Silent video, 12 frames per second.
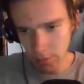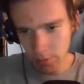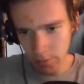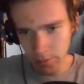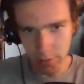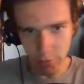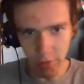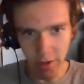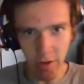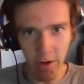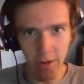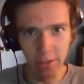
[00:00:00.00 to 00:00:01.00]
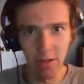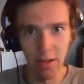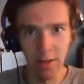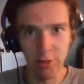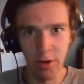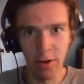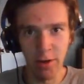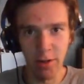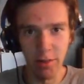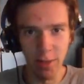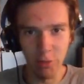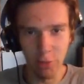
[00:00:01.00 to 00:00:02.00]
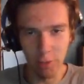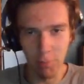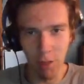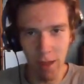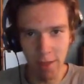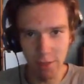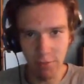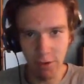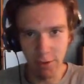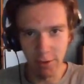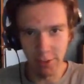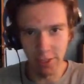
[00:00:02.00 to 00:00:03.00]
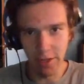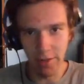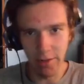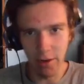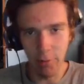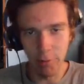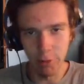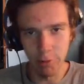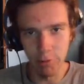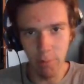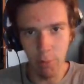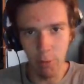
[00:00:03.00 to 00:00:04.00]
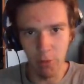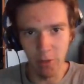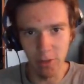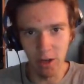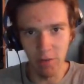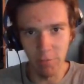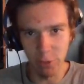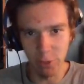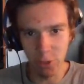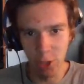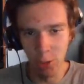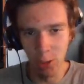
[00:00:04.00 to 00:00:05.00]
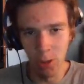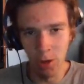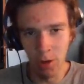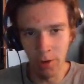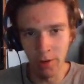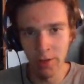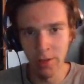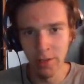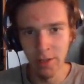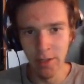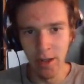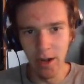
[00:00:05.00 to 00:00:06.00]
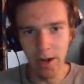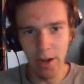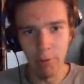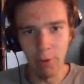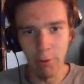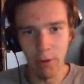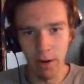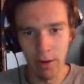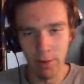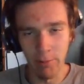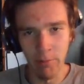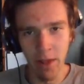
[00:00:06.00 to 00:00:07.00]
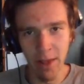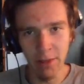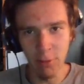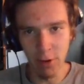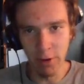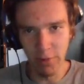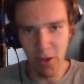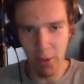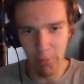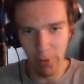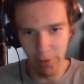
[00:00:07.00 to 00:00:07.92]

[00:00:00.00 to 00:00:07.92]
This right here is an electro electric blast furnace, and I, I was I put this off for so long, and I regretted it. Make one of them.